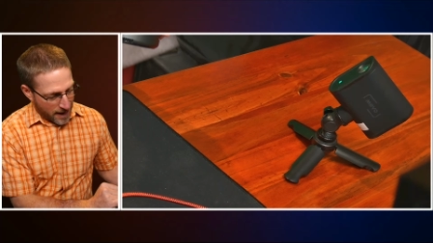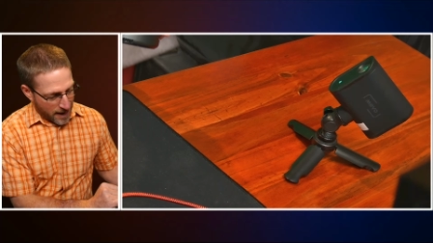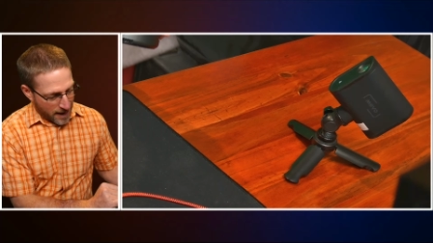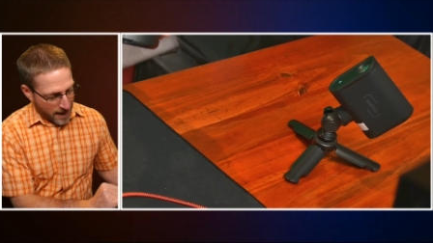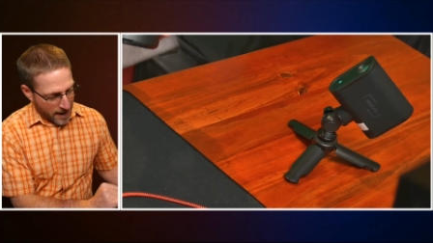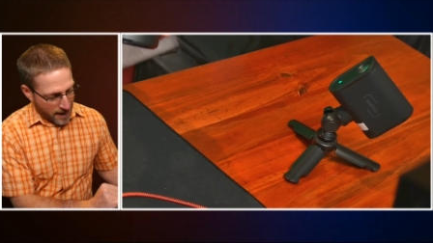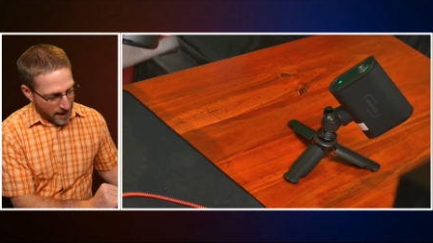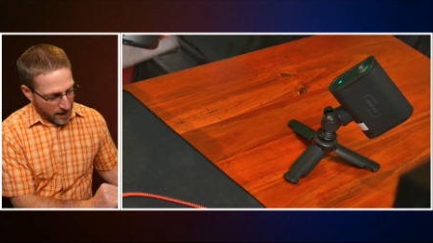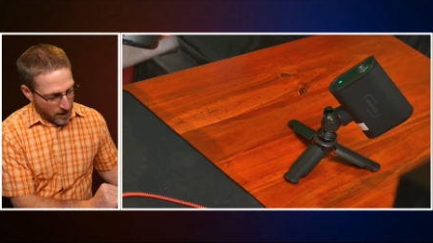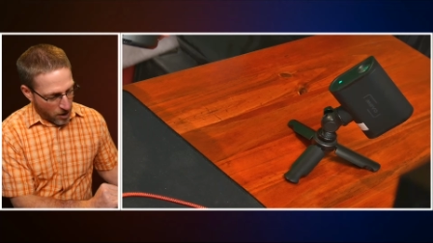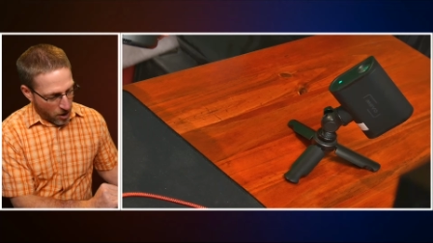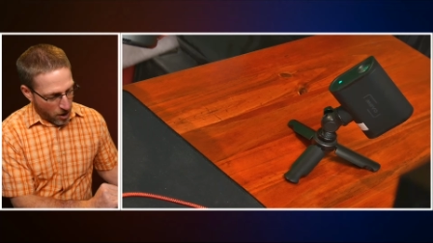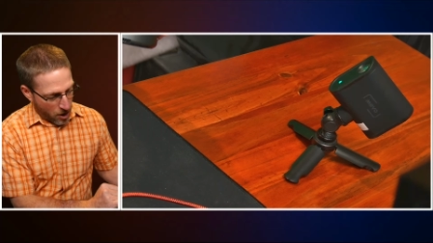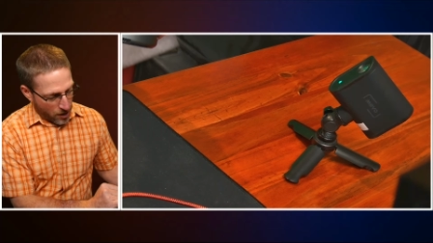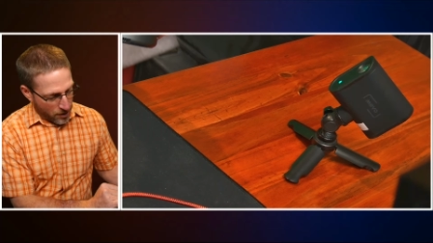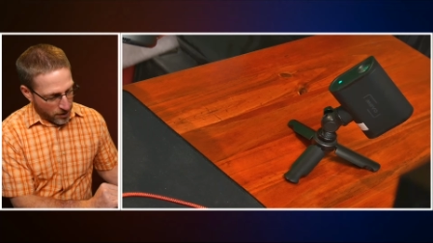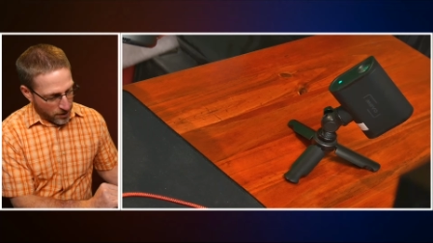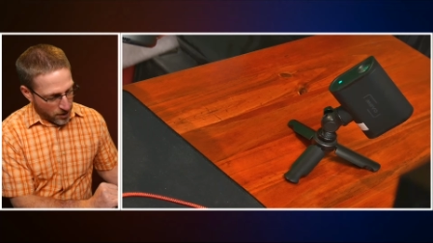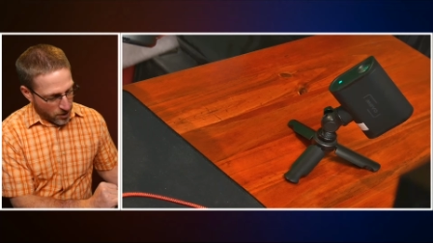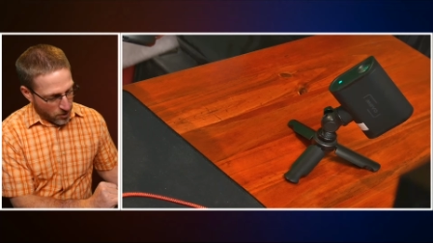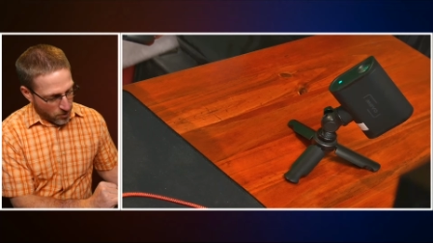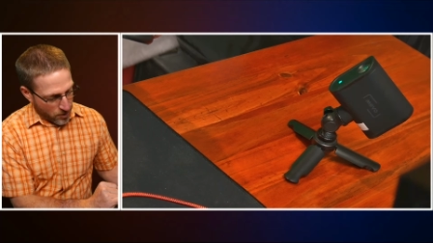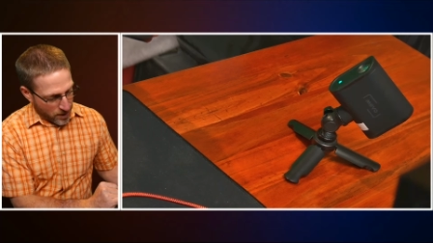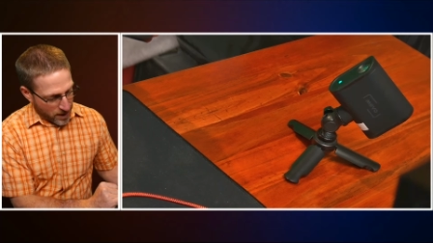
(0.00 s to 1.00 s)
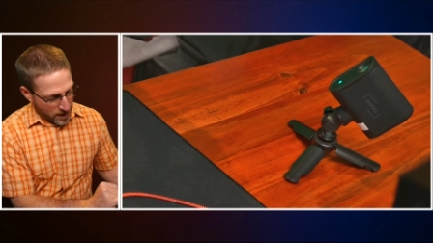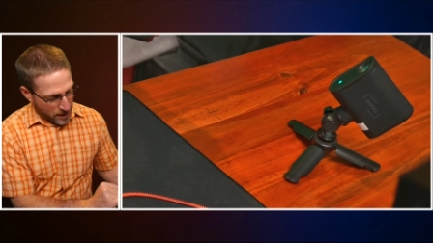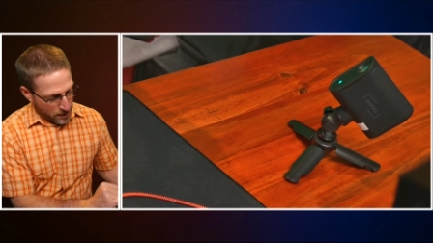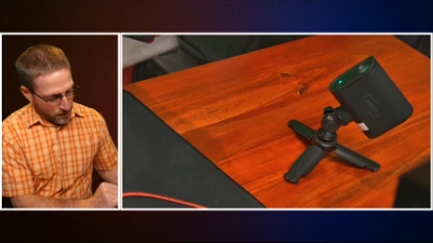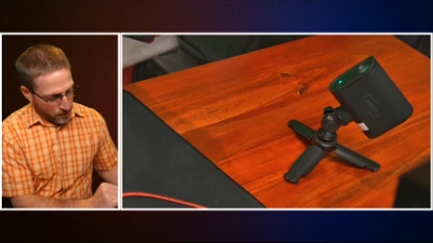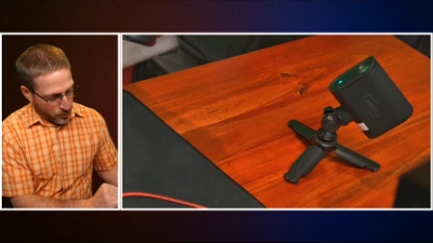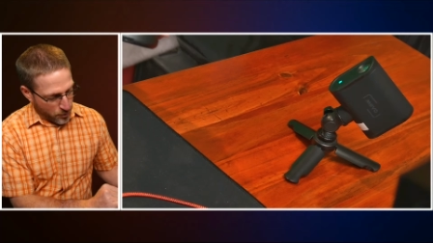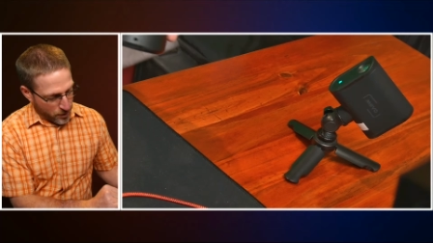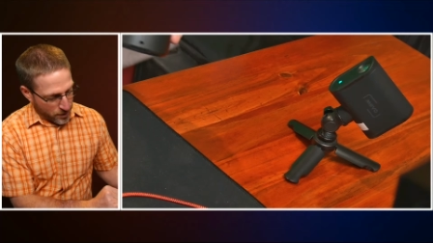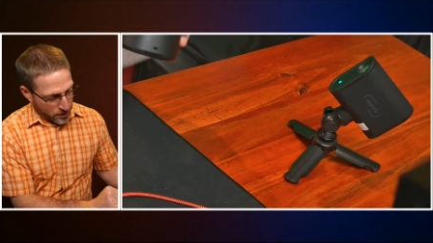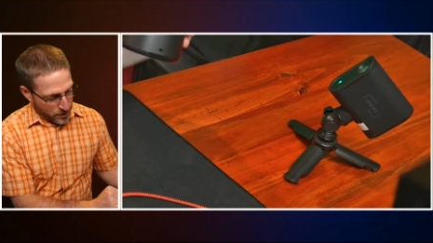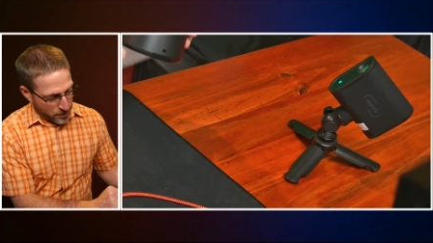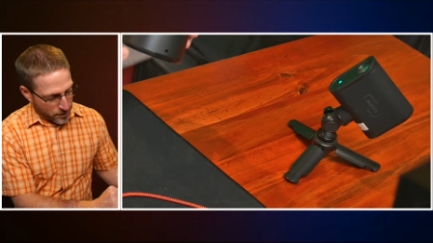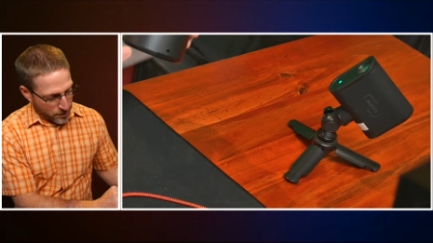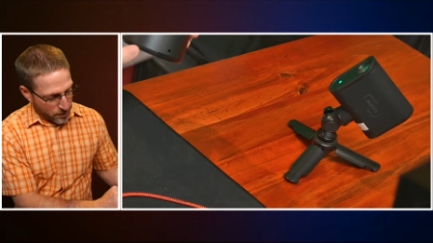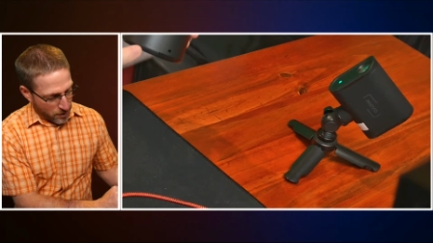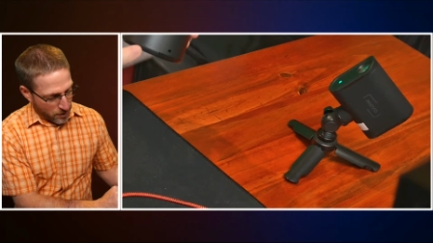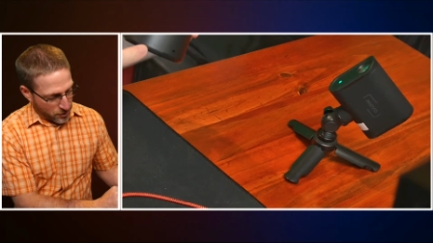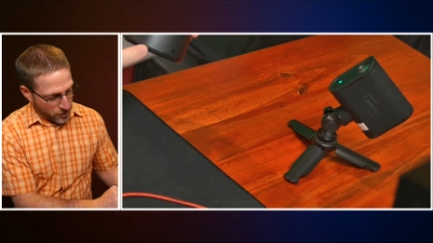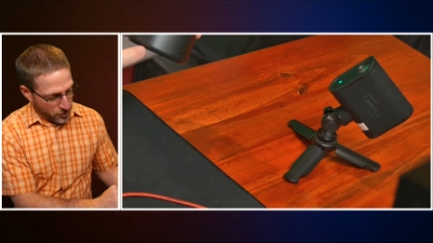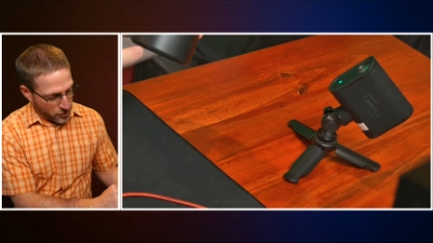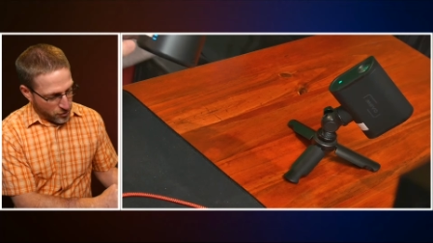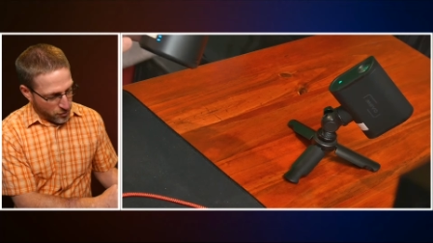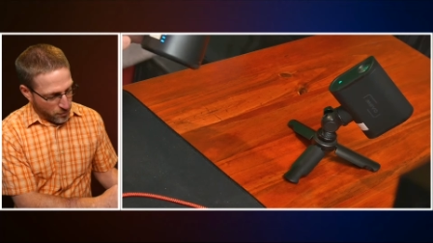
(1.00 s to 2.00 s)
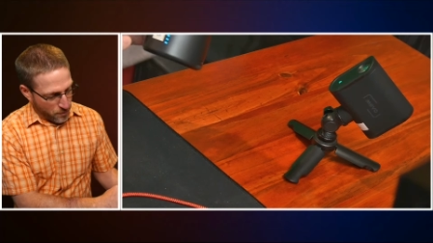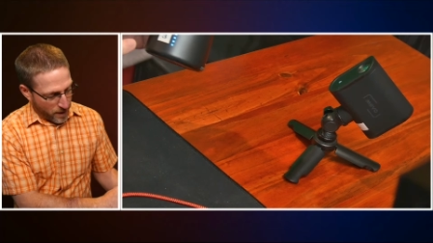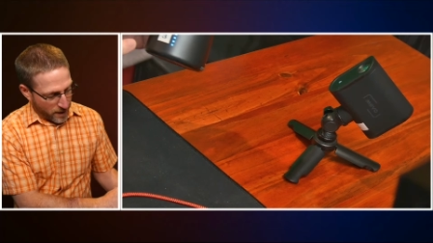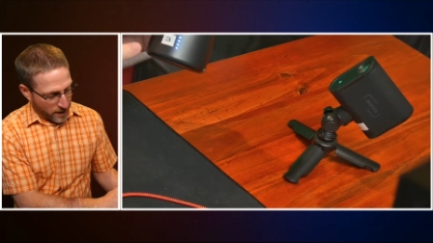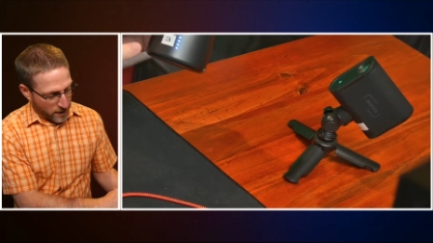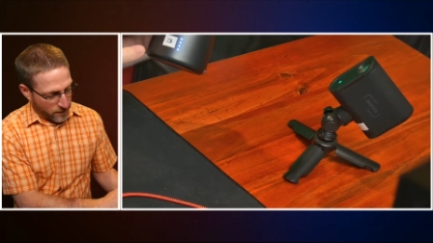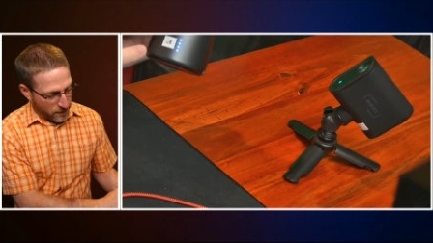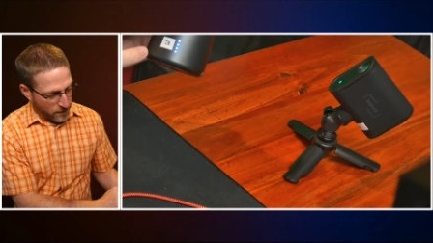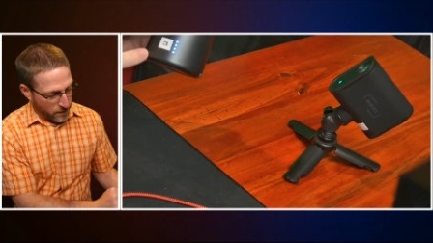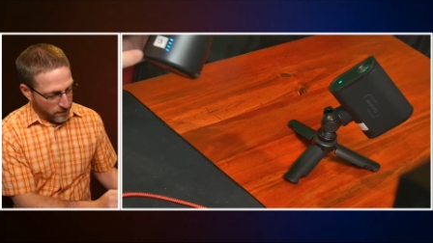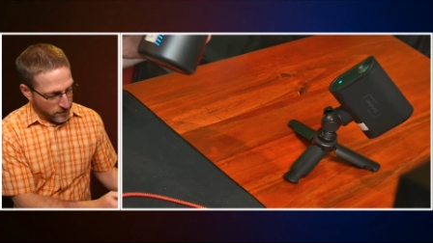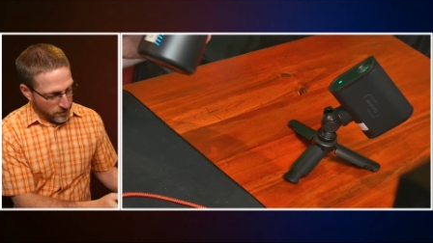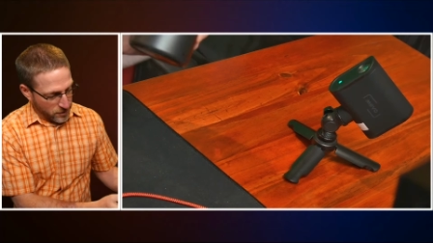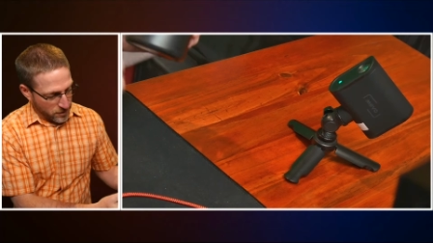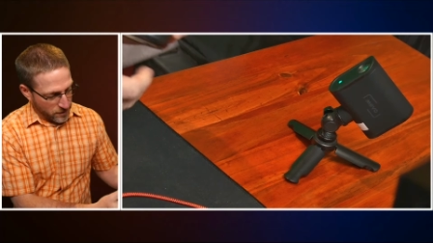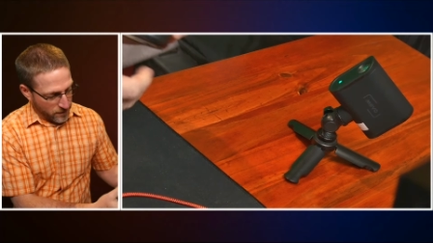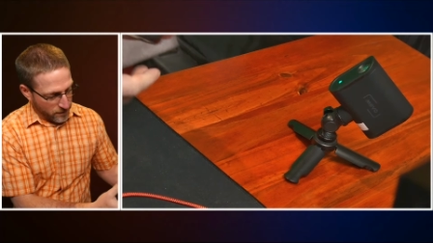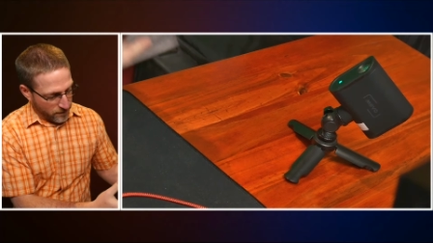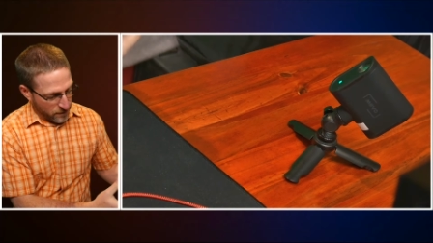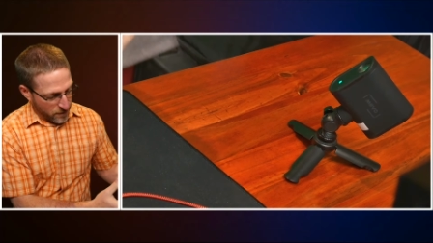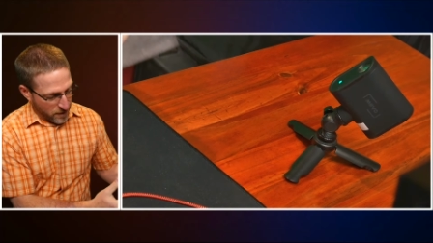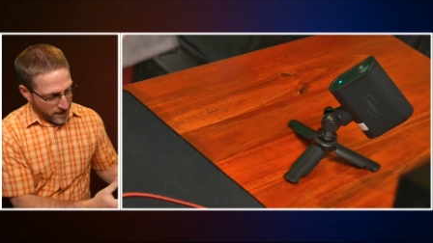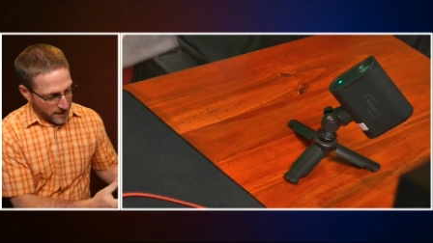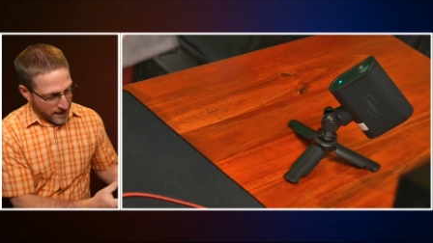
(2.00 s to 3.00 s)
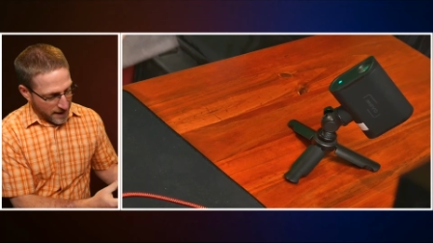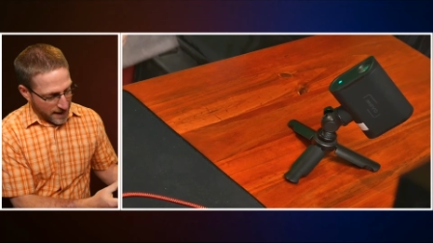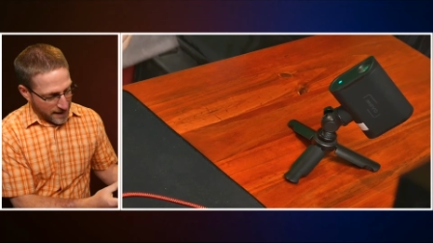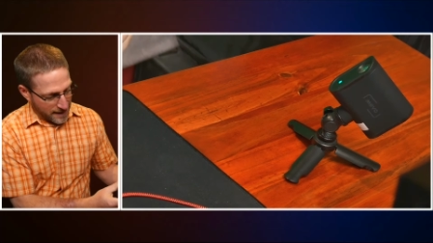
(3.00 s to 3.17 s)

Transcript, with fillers: an audio input. There are two microphones on the front